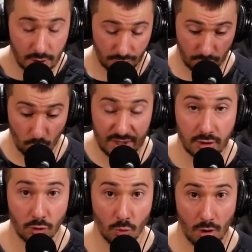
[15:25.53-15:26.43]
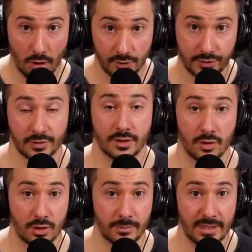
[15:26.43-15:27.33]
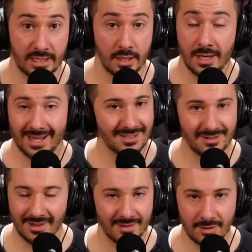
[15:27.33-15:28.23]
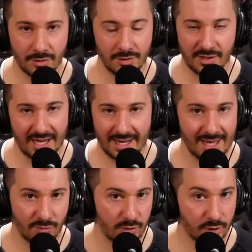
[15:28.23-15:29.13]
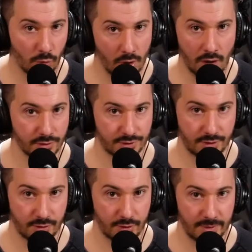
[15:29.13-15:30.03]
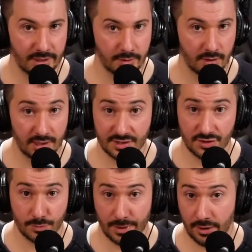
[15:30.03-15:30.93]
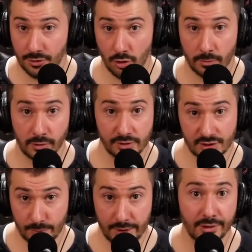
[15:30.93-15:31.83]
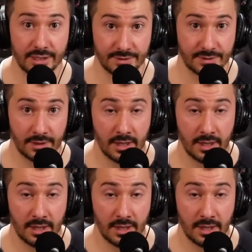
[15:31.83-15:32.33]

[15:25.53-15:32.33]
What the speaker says: They're wiggle walls. You know what I mean? And you can't have wiggle walls. You know what I mean? Unless it's a paranormal experience.